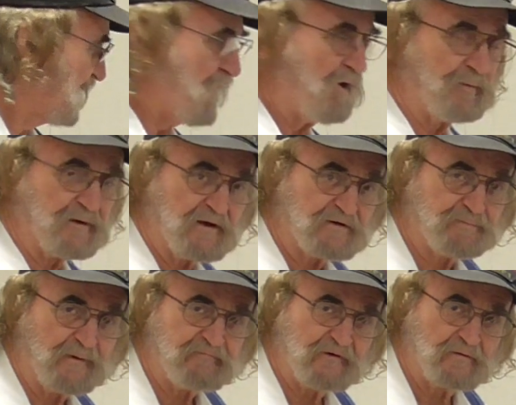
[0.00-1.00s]
Call me. That's
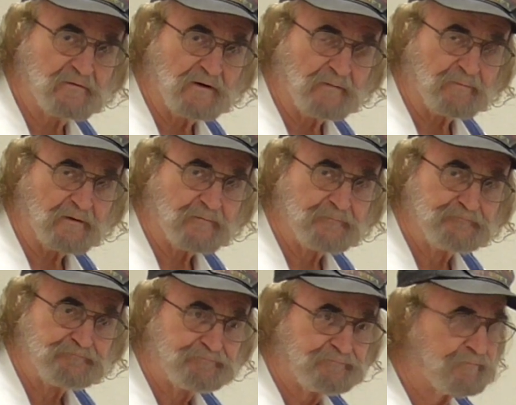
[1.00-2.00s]
my phone number.
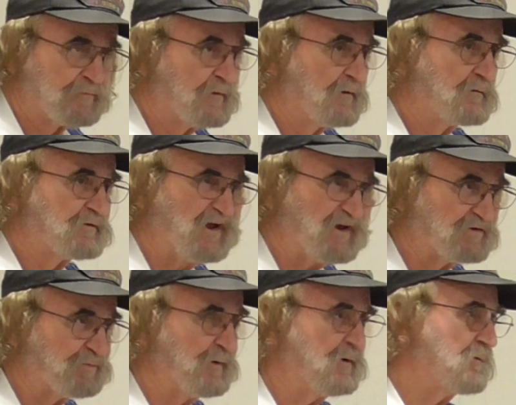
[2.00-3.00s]

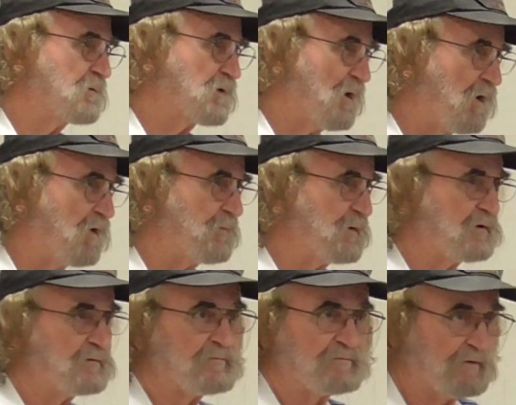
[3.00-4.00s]
Text me or call me.
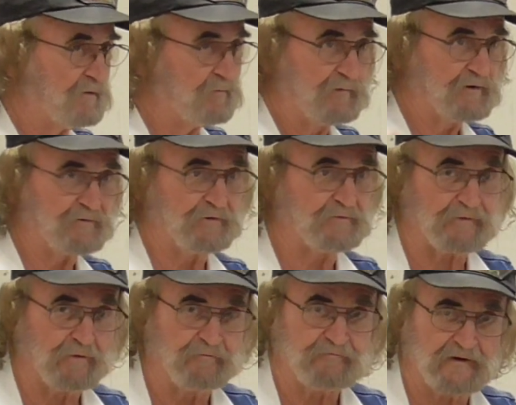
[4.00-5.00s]
You know, we can do it the
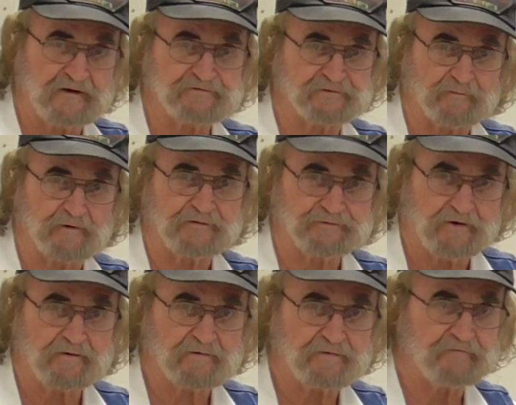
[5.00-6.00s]
old-fashioned way,
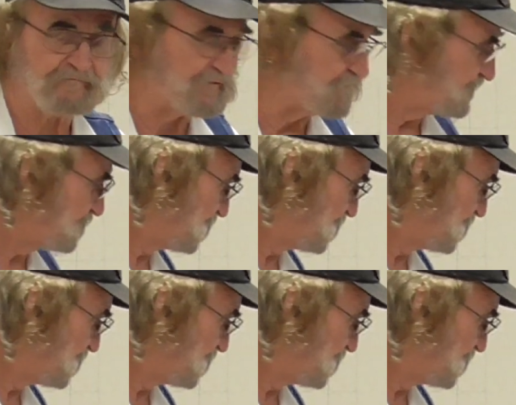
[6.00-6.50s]
talk on the phone.